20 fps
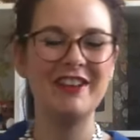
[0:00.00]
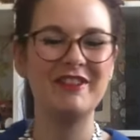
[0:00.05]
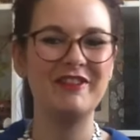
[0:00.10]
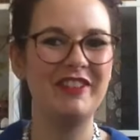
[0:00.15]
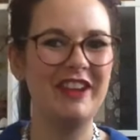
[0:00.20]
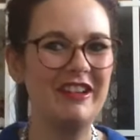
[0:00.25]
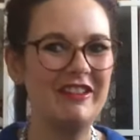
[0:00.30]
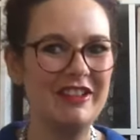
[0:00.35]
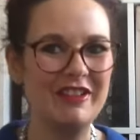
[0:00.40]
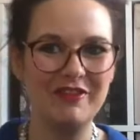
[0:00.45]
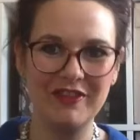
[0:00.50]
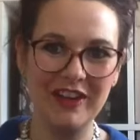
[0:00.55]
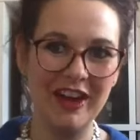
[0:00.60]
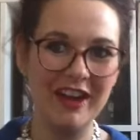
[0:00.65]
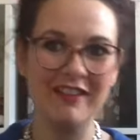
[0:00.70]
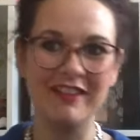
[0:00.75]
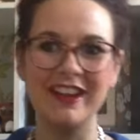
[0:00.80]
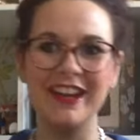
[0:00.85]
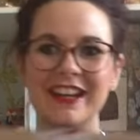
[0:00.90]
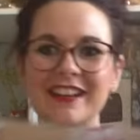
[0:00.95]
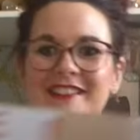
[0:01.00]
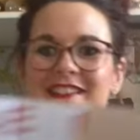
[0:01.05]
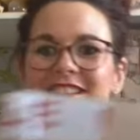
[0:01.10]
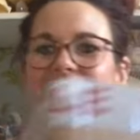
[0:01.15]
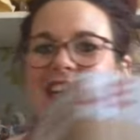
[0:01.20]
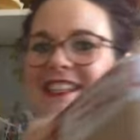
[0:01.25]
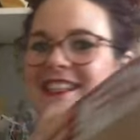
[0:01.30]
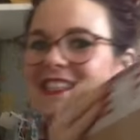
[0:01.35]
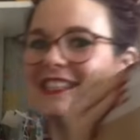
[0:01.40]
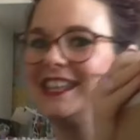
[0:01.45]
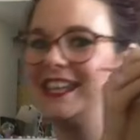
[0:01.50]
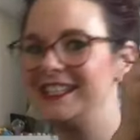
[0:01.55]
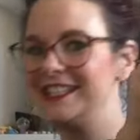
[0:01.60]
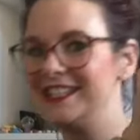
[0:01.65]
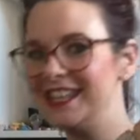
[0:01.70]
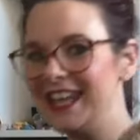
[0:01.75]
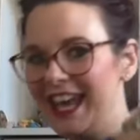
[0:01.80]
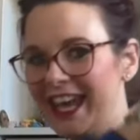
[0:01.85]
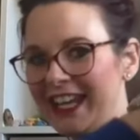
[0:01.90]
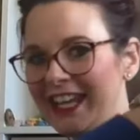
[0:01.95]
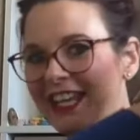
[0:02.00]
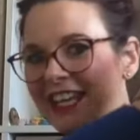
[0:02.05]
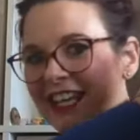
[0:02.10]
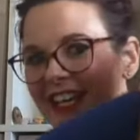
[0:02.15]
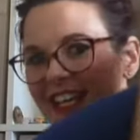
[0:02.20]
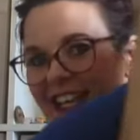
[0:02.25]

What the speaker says: Very, very exciting day today.